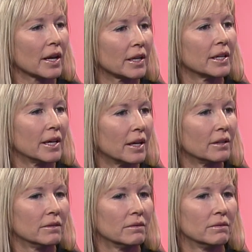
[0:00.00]
going to
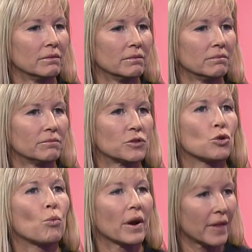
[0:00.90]
get to
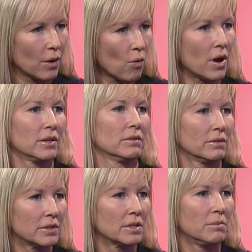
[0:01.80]
where they want
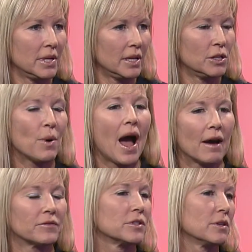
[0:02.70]
to be. You
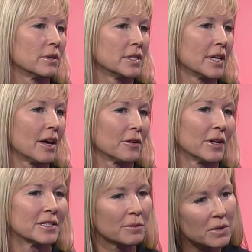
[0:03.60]
have to do it together.
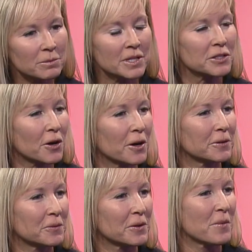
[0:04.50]
And sometimes that's hard
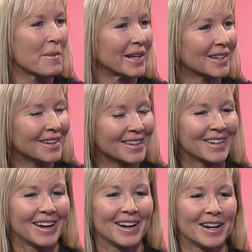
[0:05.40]
with women,
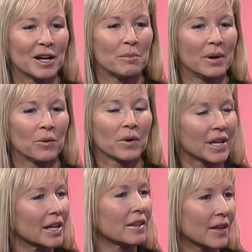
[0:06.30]
but we're
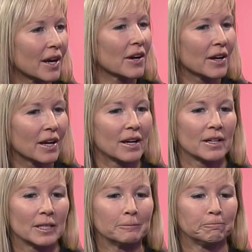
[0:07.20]
getting there.
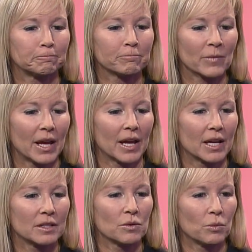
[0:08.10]

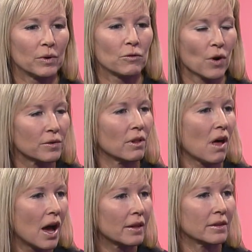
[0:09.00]
And we've grown a
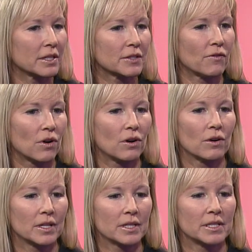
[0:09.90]
lot this fall
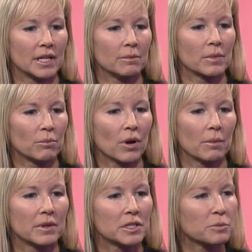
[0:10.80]
as a team, but
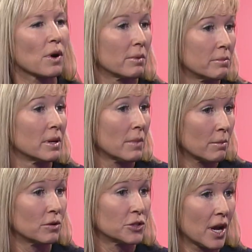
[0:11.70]
this has probably been my
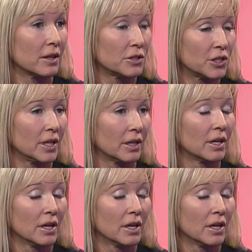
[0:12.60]
most challenging